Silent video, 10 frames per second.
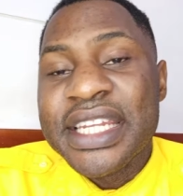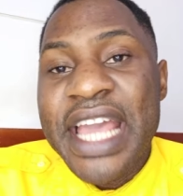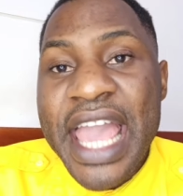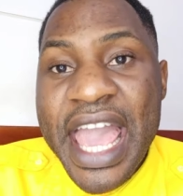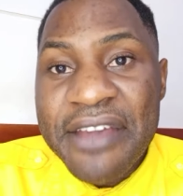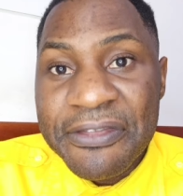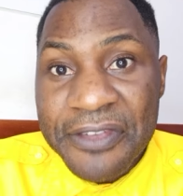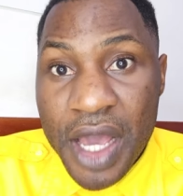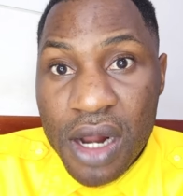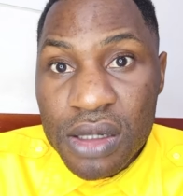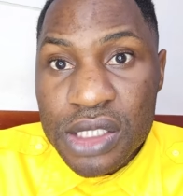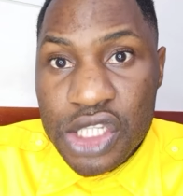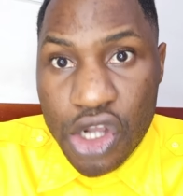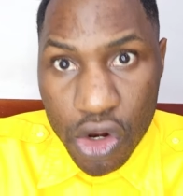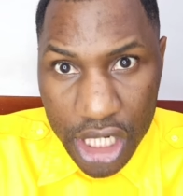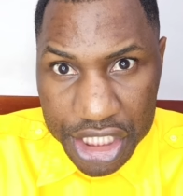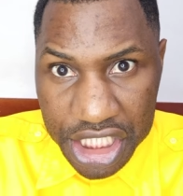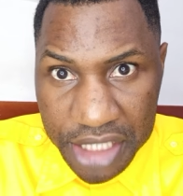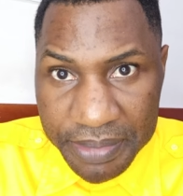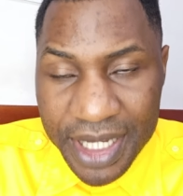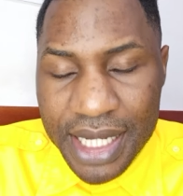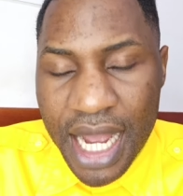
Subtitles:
the FL Scholarship,